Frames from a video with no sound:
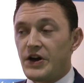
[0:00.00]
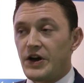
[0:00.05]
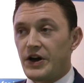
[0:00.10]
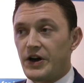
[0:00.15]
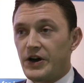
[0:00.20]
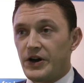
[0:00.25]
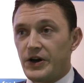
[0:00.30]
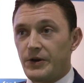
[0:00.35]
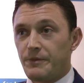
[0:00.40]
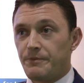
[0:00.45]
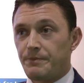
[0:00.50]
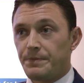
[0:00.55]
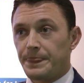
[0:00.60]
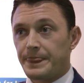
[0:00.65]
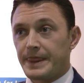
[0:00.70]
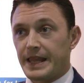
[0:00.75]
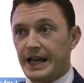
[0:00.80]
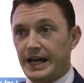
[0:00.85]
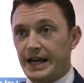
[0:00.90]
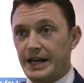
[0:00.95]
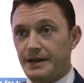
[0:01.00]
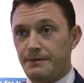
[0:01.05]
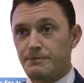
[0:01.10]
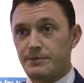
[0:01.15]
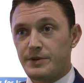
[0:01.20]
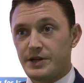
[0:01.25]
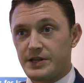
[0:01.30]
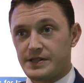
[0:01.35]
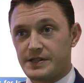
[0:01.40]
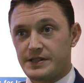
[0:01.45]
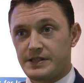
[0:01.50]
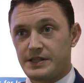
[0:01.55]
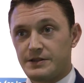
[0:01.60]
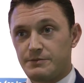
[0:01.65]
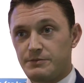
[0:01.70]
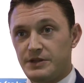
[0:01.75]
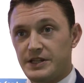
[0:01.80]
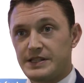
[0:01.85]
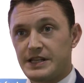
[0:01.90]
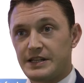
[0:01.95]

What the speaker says: I must admit